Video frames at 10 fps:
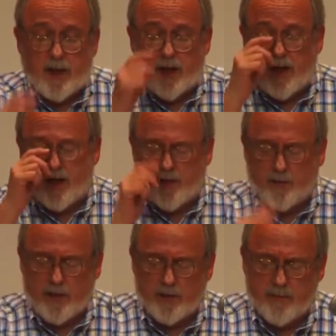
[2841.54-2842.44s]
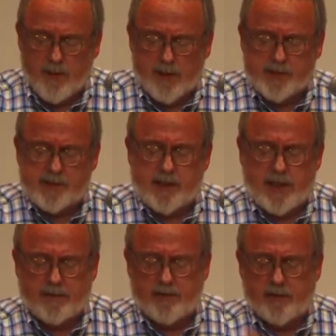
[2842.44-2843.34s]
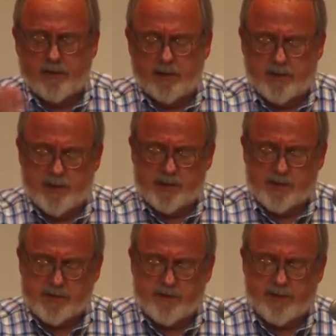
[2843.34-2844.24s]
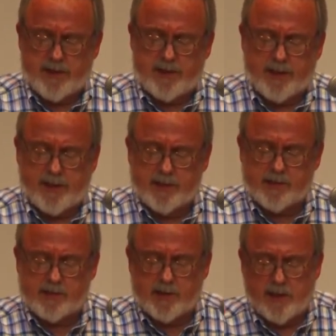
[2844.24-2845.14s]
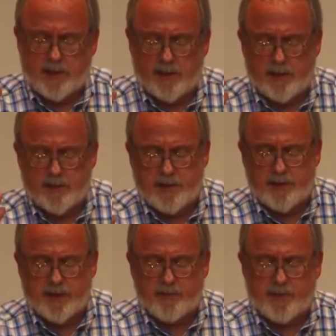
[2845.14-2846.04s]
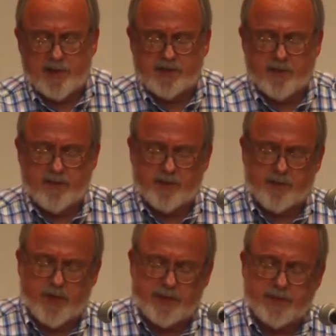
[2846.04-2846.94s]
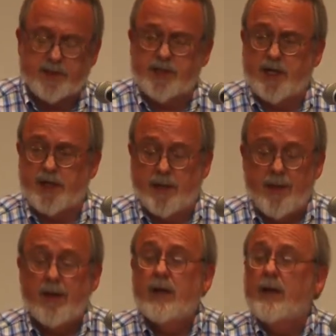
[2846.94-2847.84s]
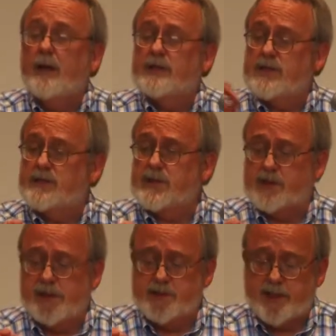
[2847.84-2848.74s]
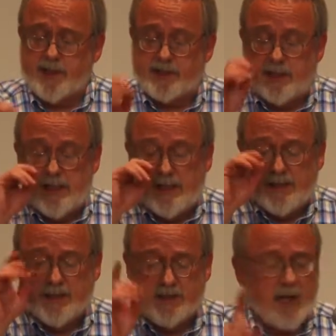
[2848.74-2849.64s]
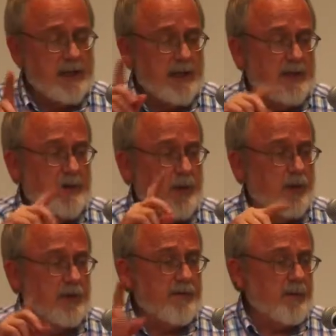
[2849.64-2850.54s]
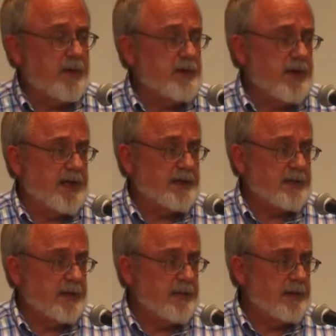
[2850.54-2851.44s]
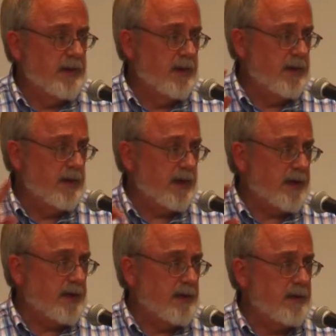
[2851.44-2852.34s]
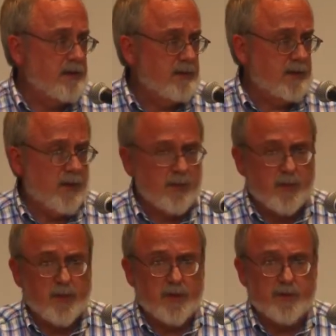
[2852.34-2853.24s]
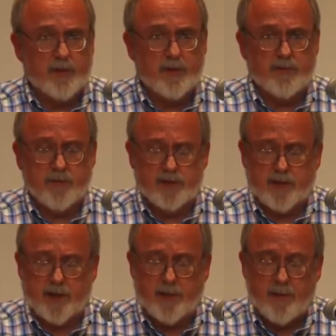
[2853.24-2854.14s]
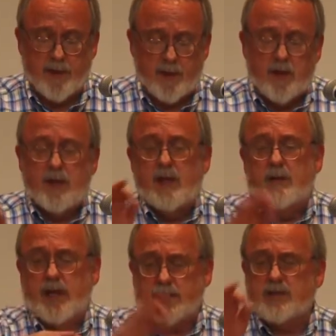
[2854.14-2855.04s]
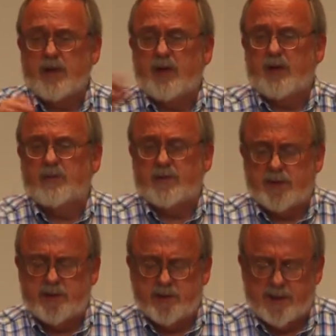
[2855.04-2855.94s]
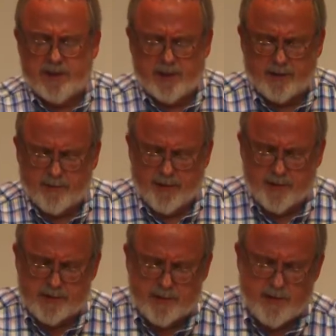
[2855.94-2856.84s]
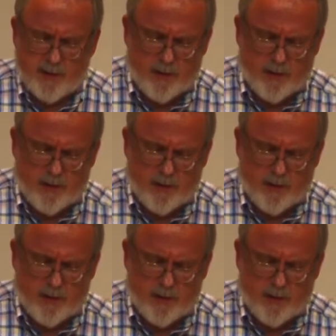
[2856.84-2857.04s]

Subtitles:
The written minutes had to include these specific details, date, time, place, members present, agenda, substance of discussion. Does not need to be a word-for-word transcript like a court reporter would do for a trial. It has to be good detailed minutes.